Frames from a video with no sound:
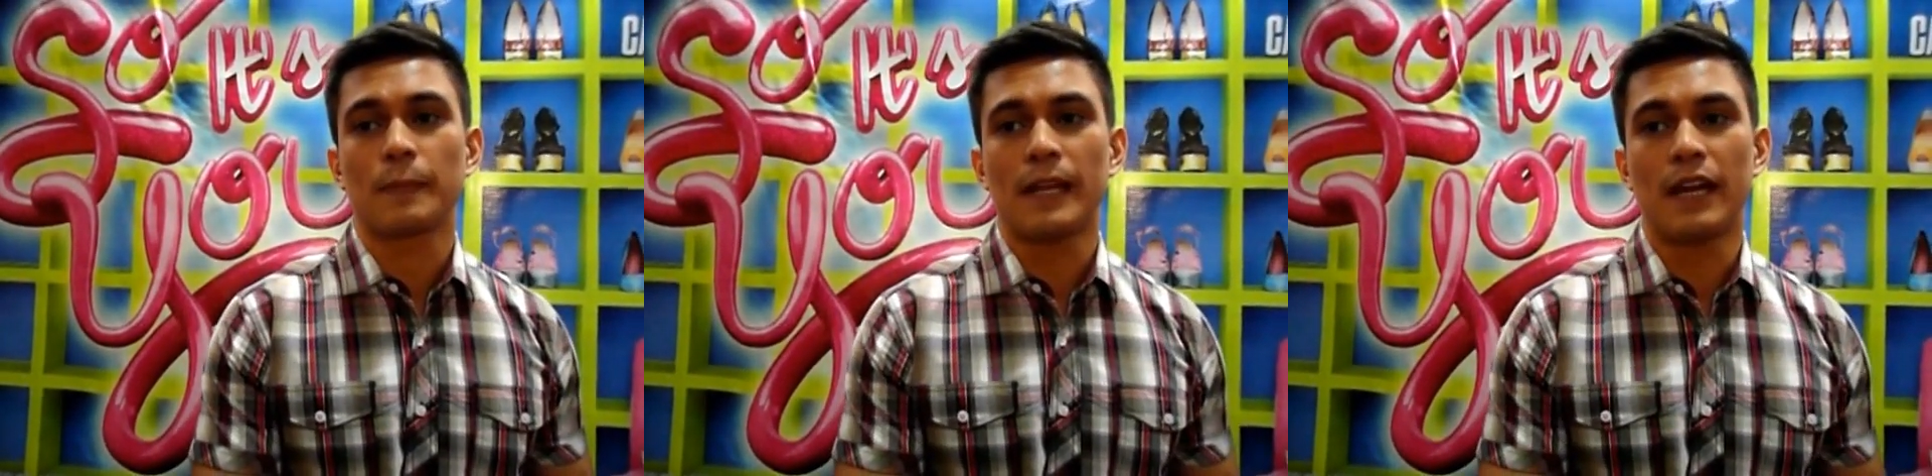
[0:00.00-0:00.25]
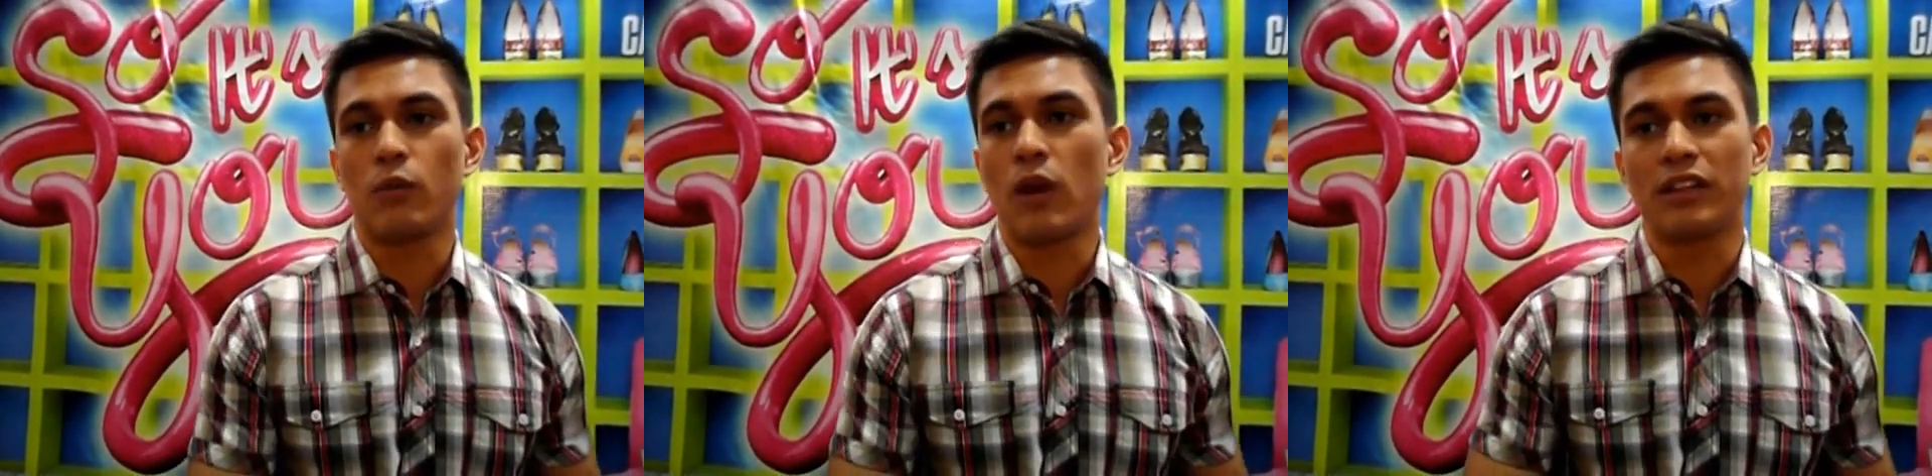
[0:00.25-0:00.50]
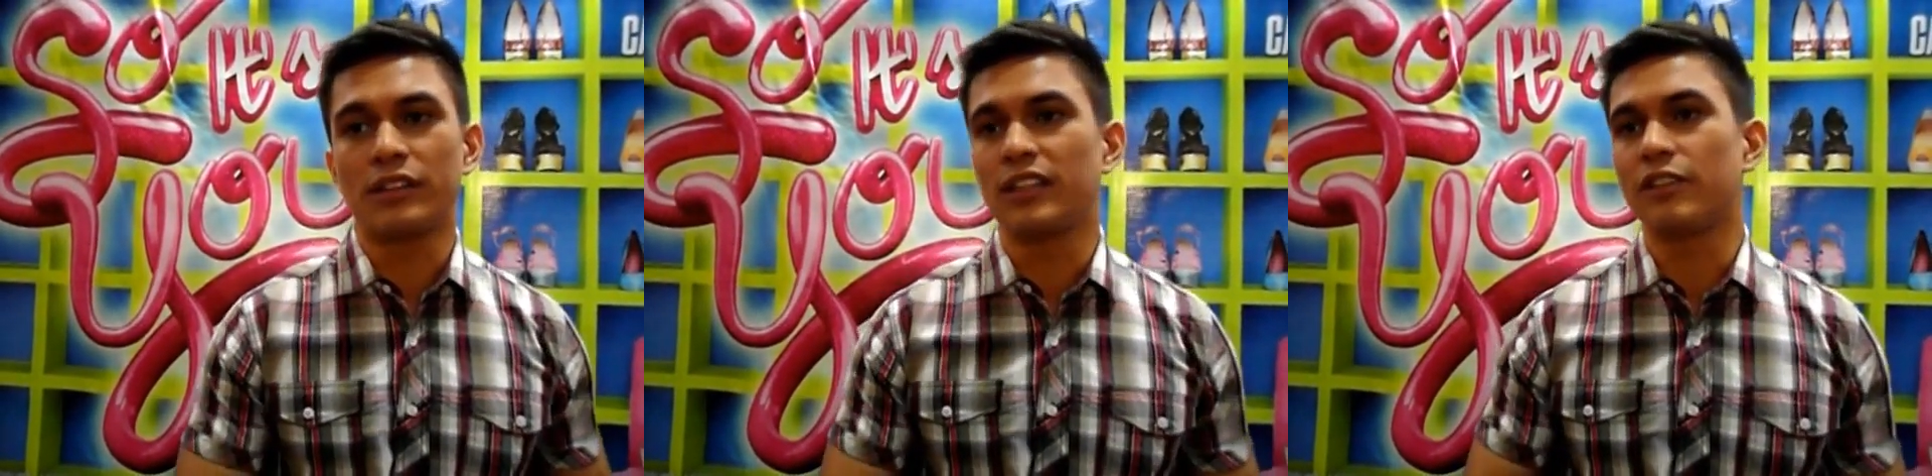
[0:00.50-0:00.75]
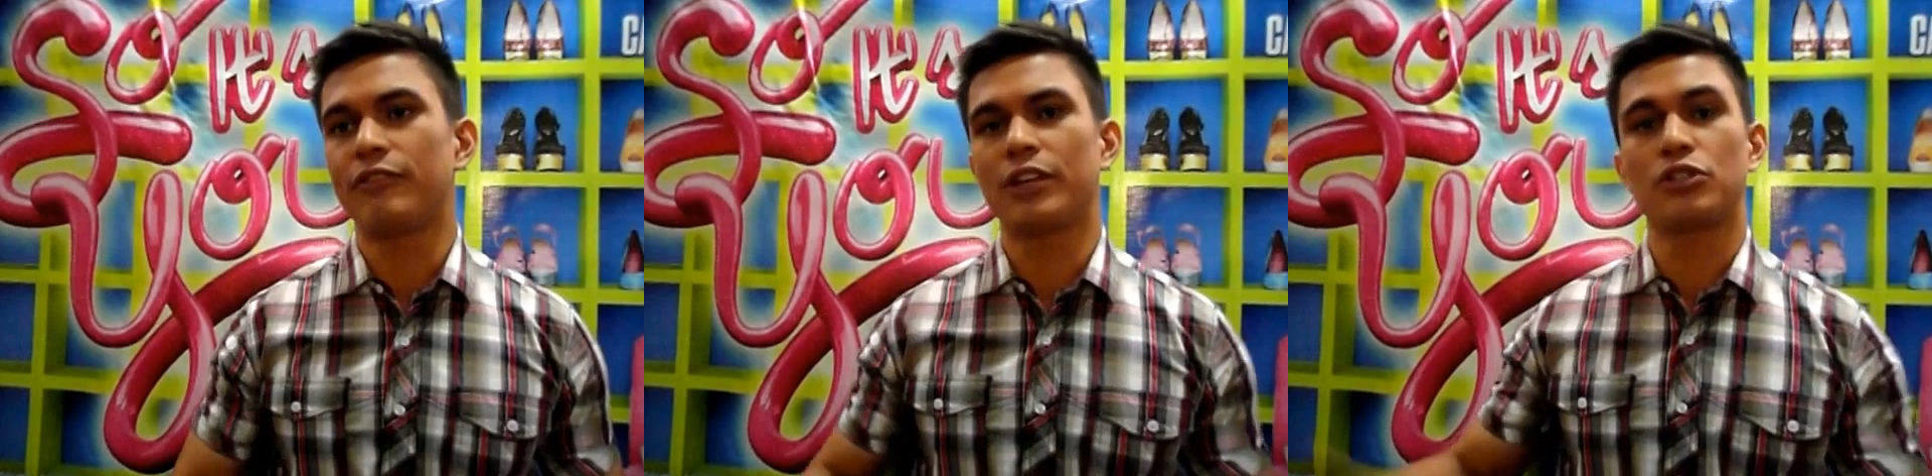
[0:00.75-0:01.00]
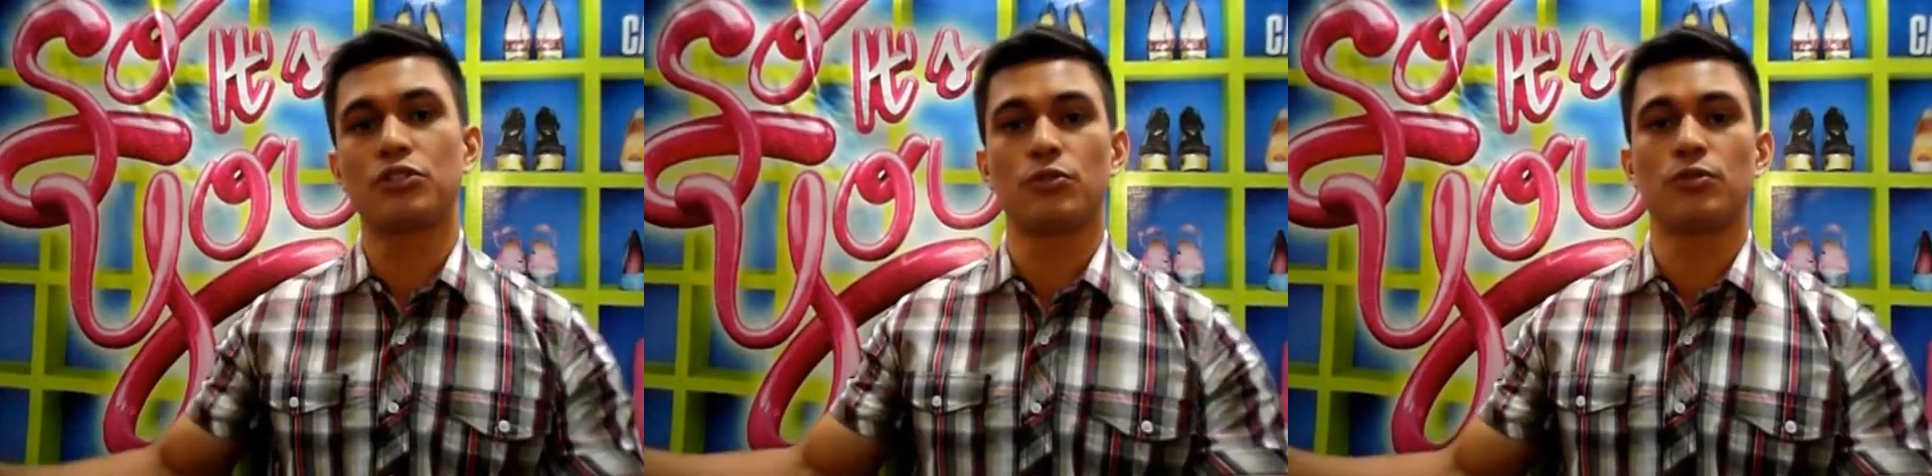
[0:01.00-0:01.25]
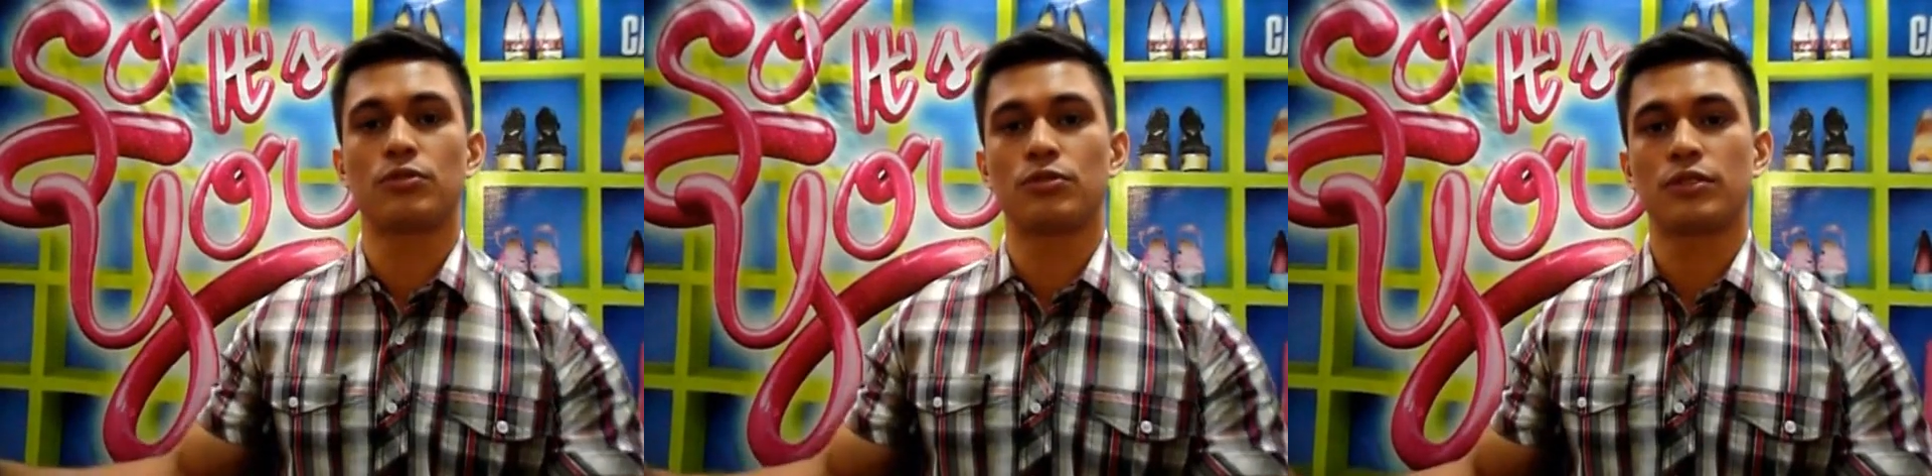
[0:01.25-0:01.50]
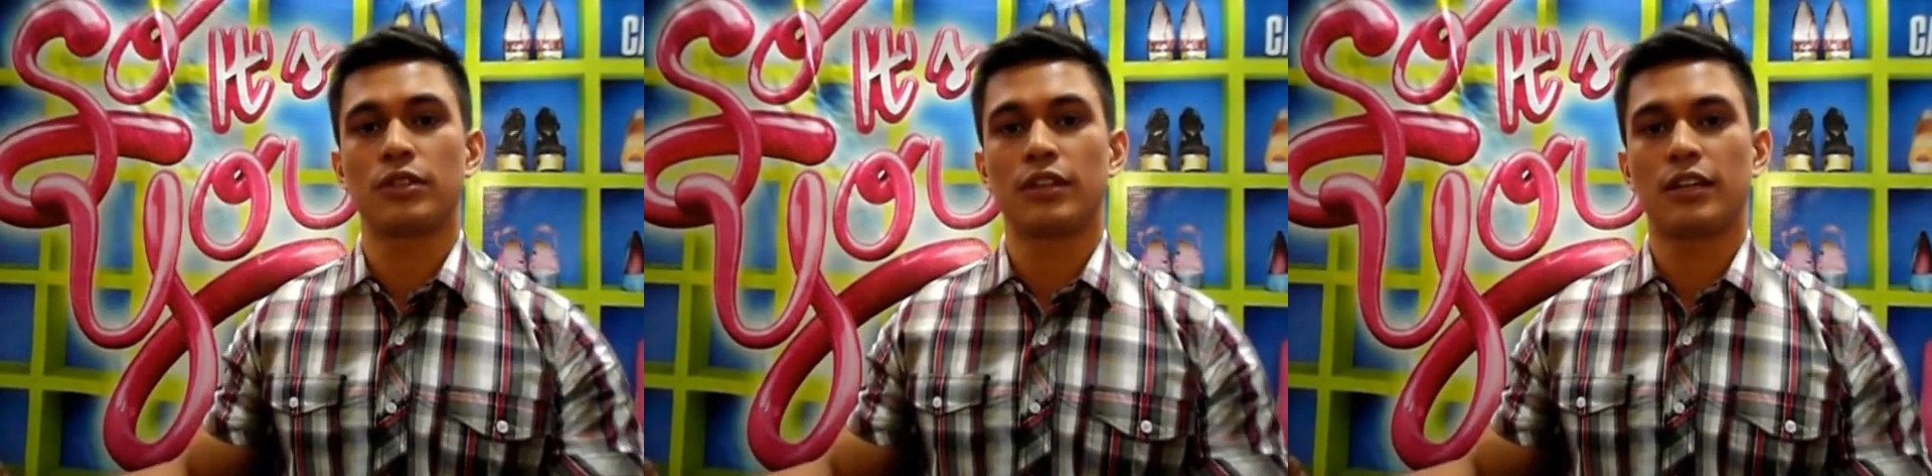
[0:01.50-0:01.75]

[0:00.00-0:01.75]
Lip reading: And while delivering shoes,